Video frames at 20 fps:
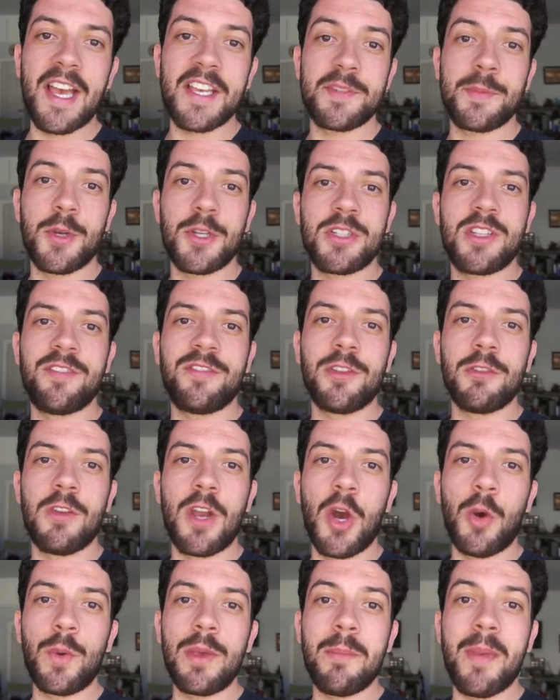As most of you
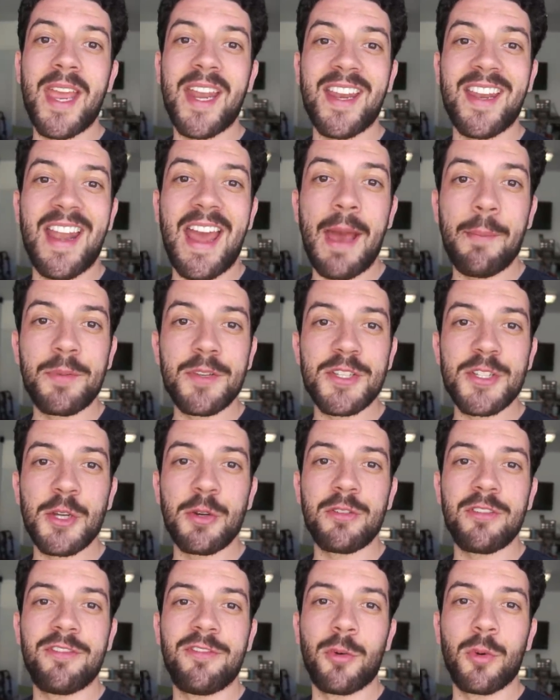know, we made an
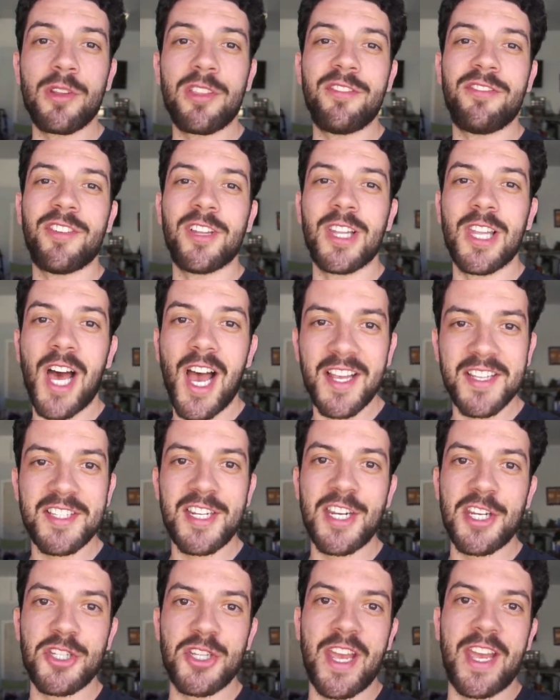episode for the
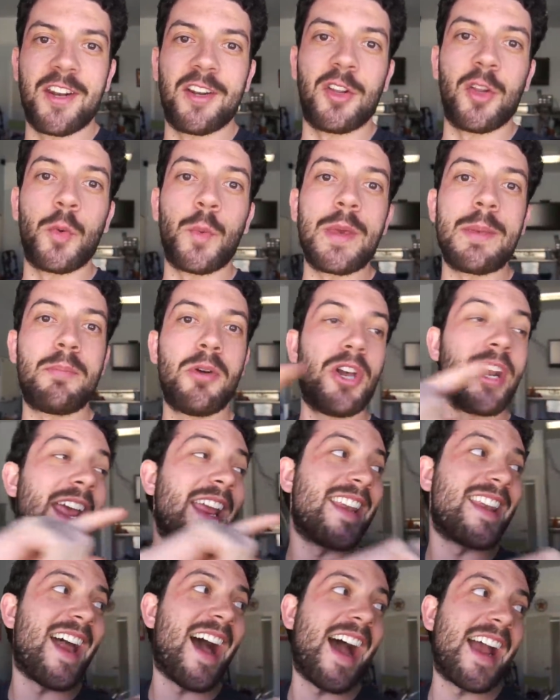Velocity Channel. We put
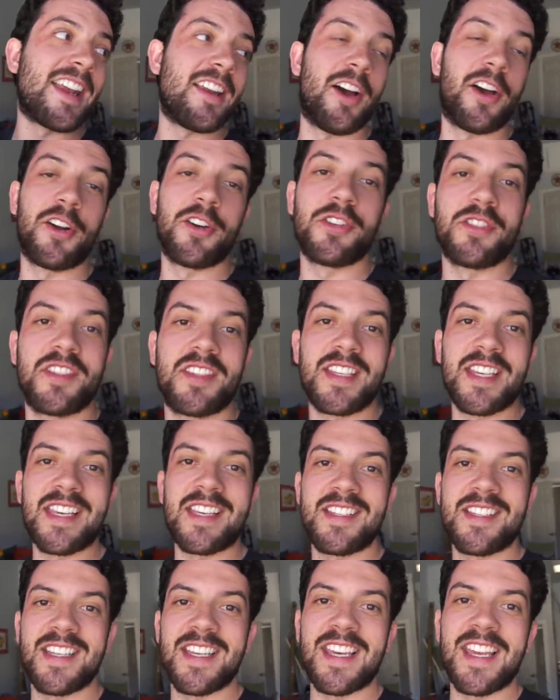a nine hundred c
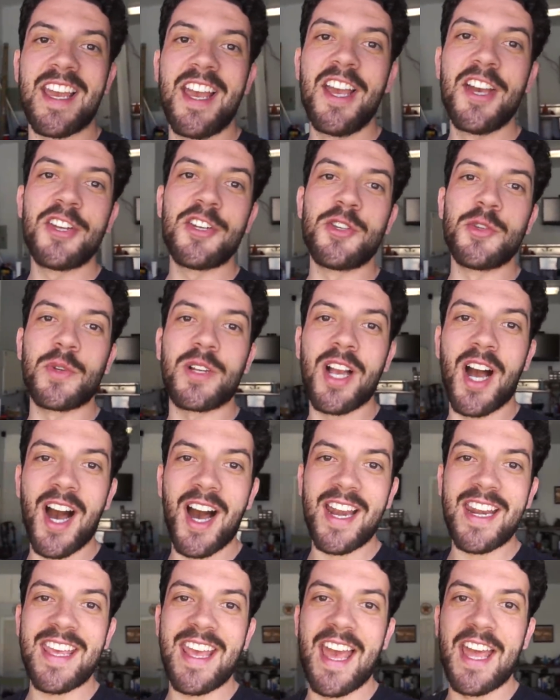c
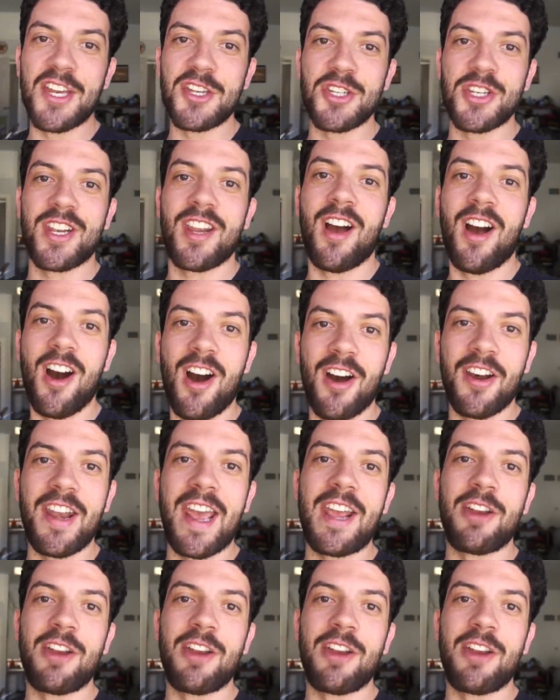Ducati engine on